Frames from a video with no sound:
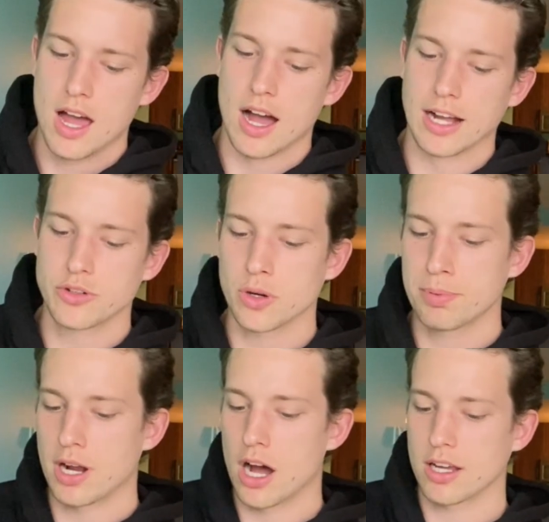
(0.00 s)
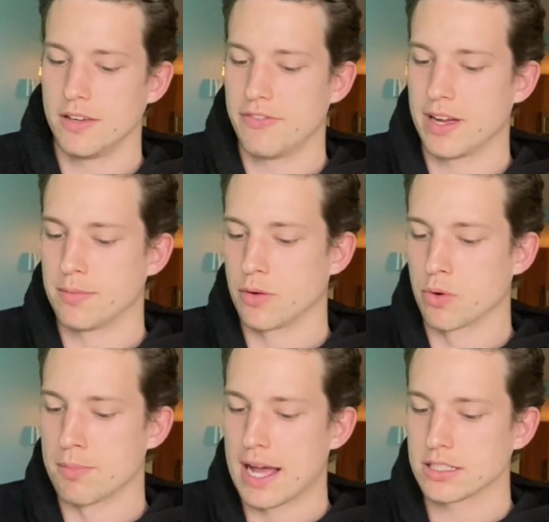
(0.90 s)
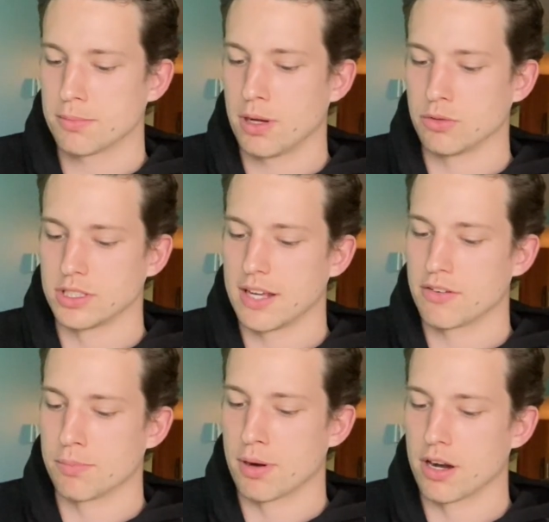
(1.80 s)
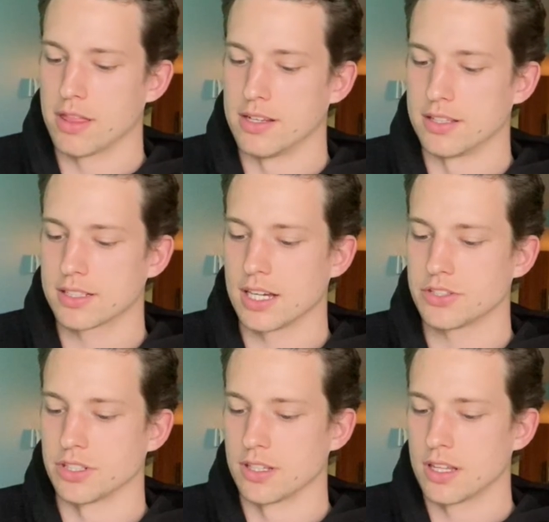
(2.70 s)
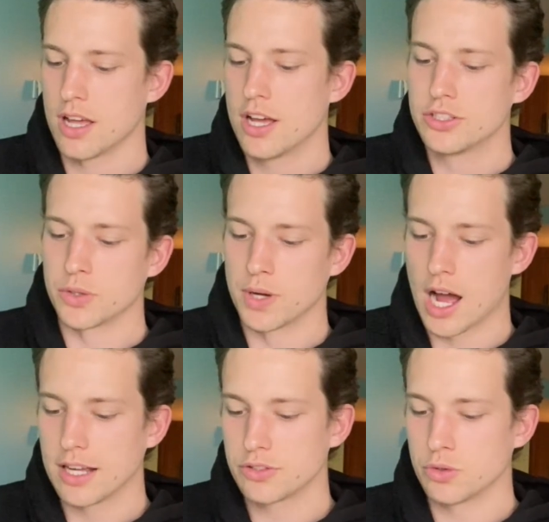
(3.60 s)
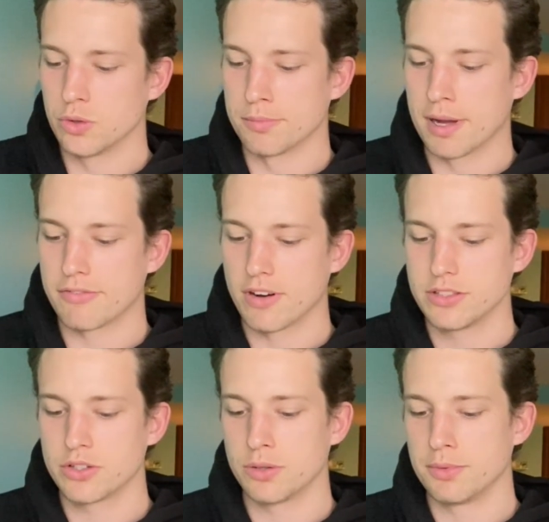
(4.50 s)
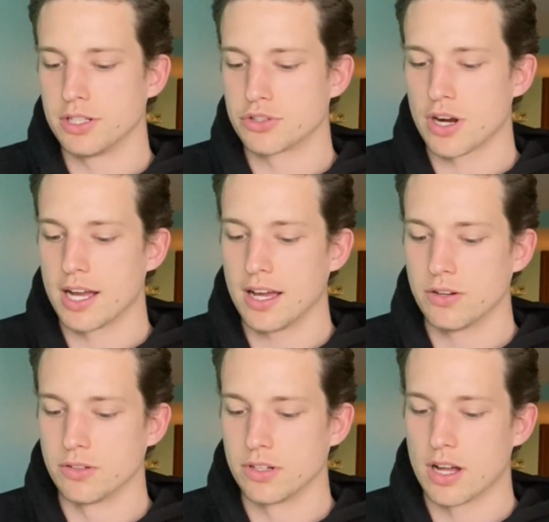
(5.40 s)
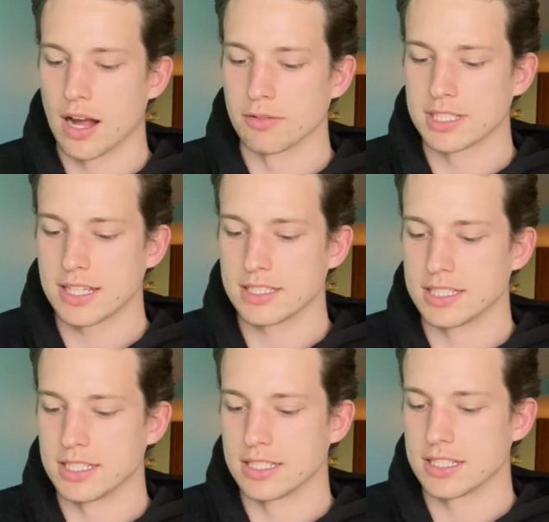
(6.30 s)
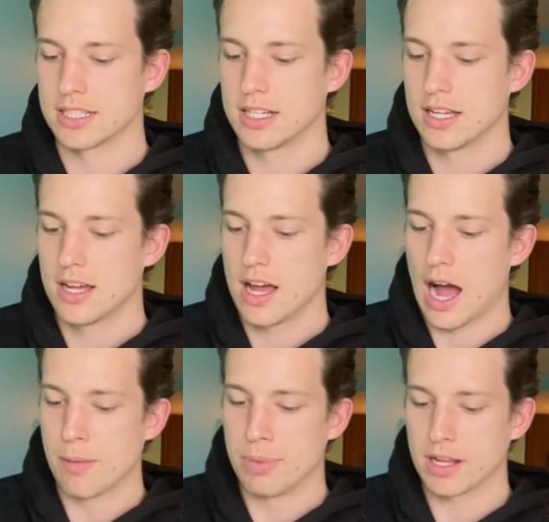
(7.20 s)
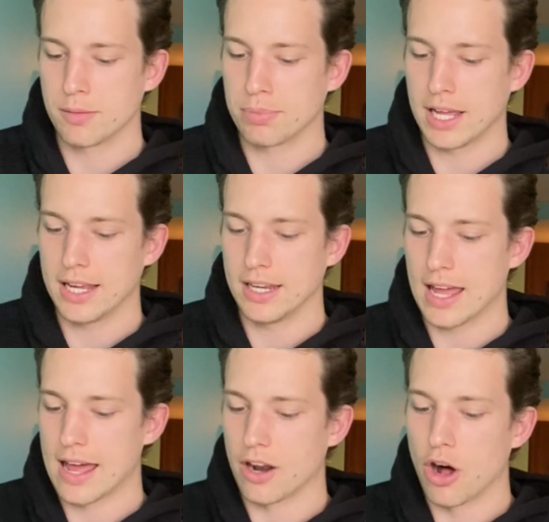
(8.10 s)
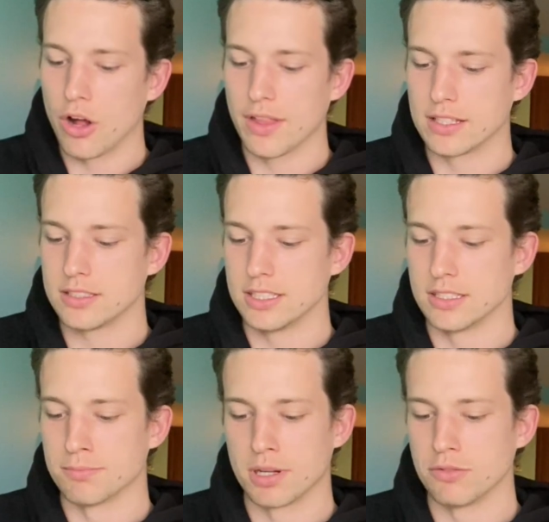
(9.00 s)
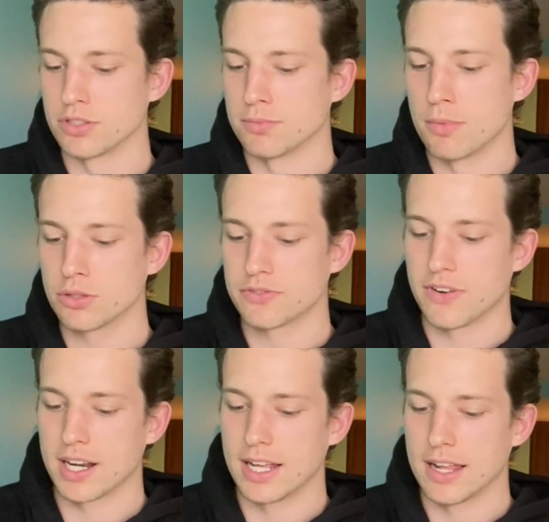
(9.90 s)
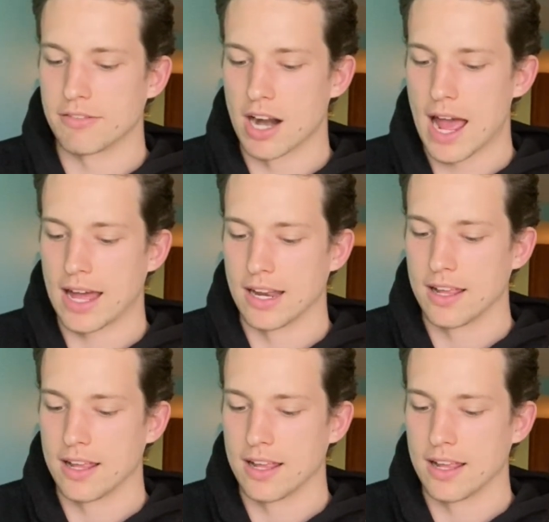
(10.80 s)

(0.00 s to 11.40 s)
I grew up in a hockey family where basketball was never a part of the discussion. So in high school, when my friend told me to try out, I was hesitant. I barely played at all that season, but it was the most fun I'd ever had.